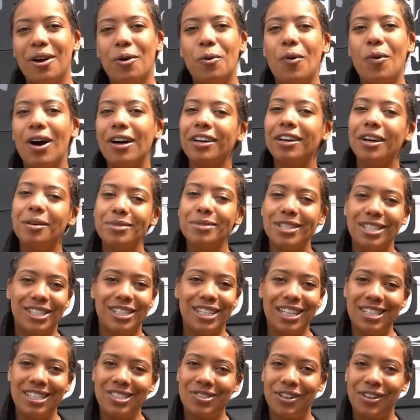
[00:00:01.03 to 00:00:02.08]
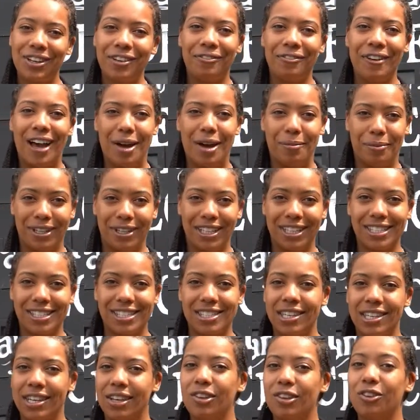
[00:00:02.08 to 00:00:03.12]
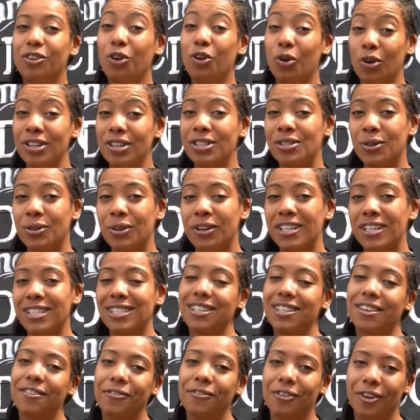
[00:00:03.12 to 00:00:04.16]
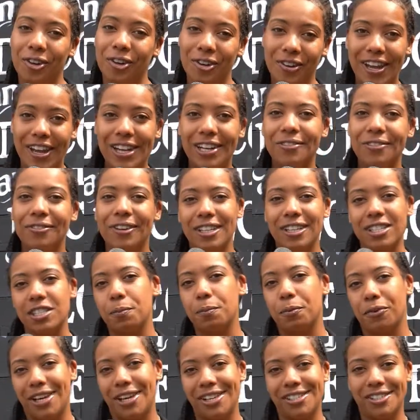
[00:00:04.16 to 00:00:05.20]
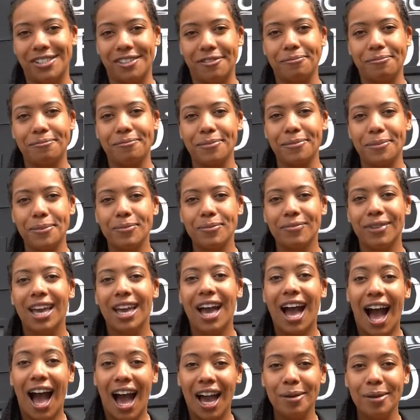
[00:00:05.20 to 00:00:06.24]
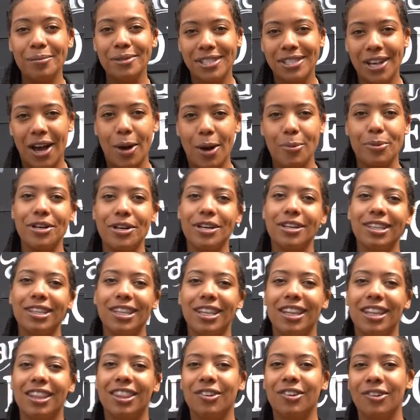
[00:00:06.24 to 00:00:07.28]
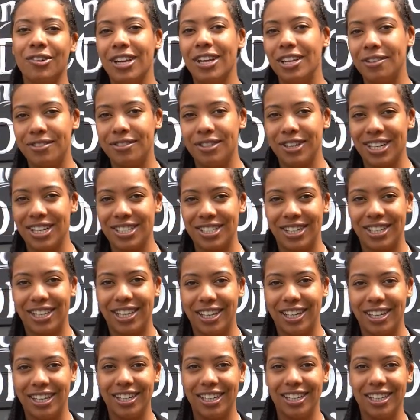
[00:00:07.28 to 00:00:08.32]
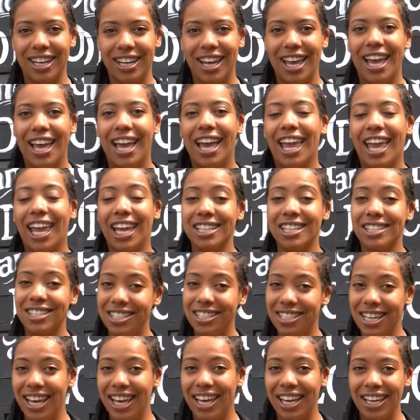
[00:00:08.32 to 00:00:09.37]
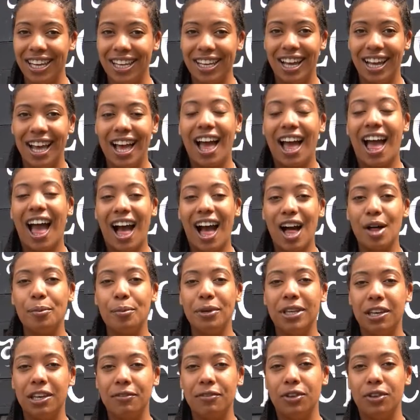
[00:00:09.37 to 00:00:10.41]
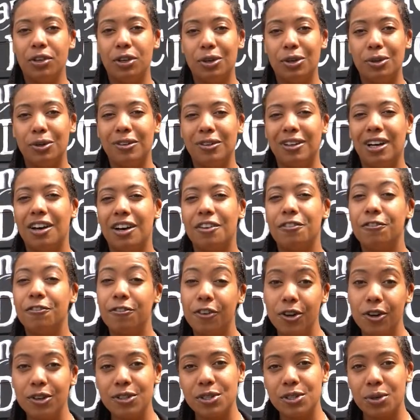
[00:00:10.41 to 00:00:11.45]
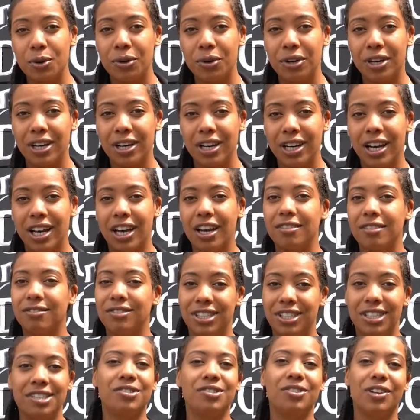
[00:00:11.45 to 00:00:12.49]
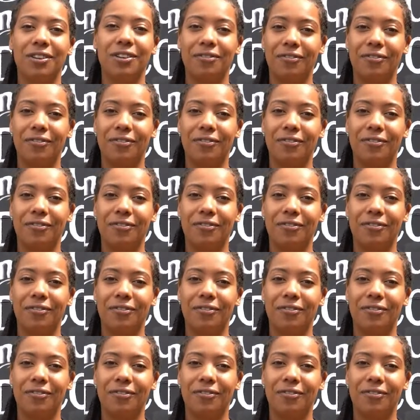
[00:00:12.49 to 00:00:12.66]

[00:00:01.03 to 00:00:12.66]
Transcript: Welcome to G Street Fabrics, your source for creative inspiration. I'm Saba, the creative director here, and today I'll be giving you a full tour of G Street